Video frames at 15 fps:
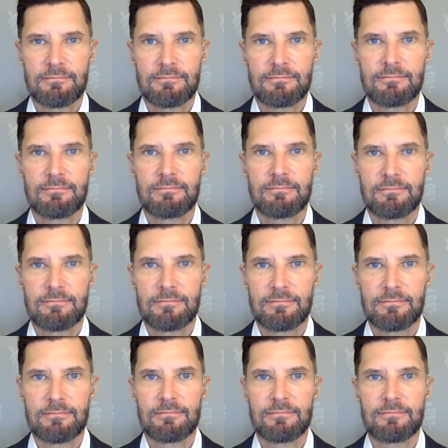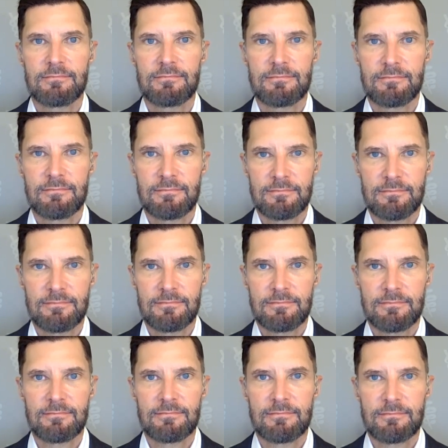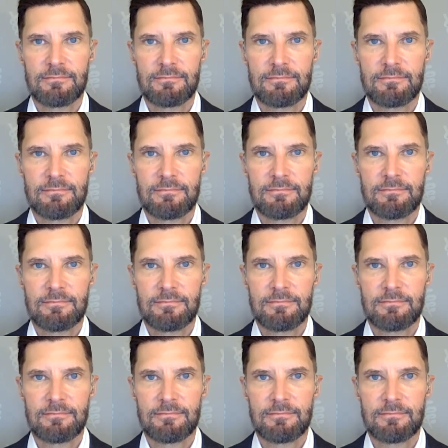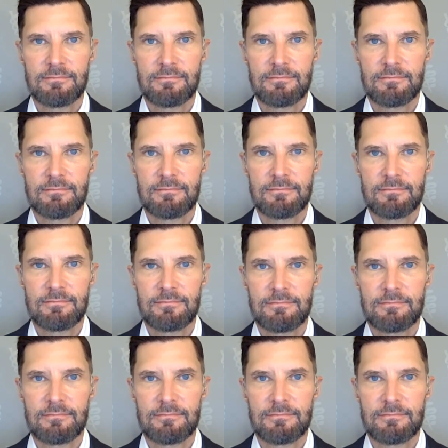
(not speaking)